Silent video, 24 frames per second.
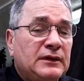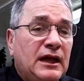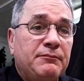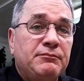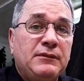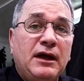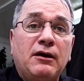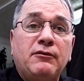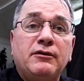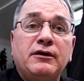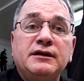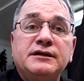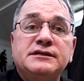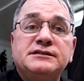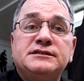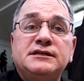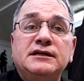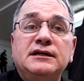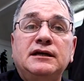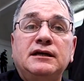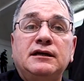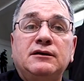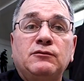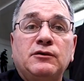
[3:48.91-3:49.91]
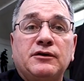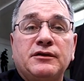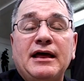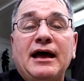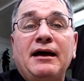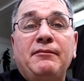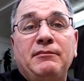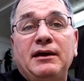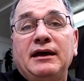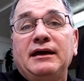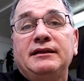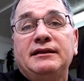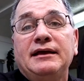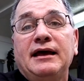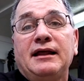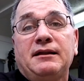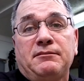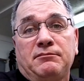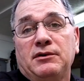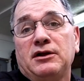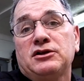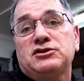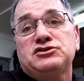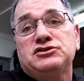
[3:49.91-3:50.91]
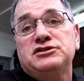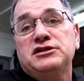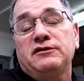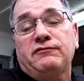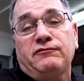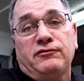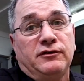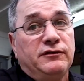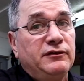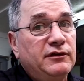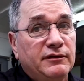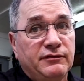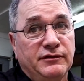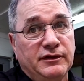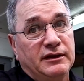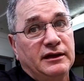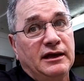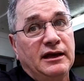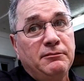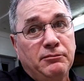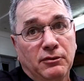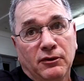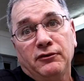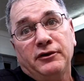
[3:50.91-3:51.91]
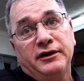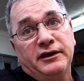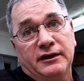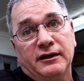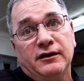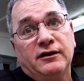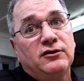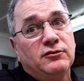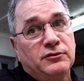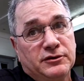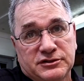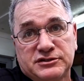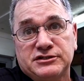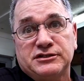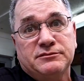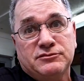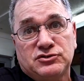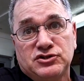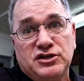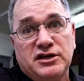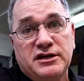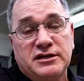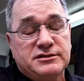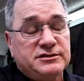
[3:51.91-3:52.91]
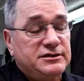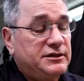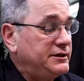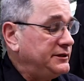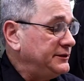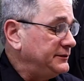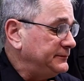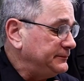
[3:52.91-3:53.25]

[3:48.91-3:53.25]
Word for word: I'm not really seeing where that made that much different than a burrito with some cheese in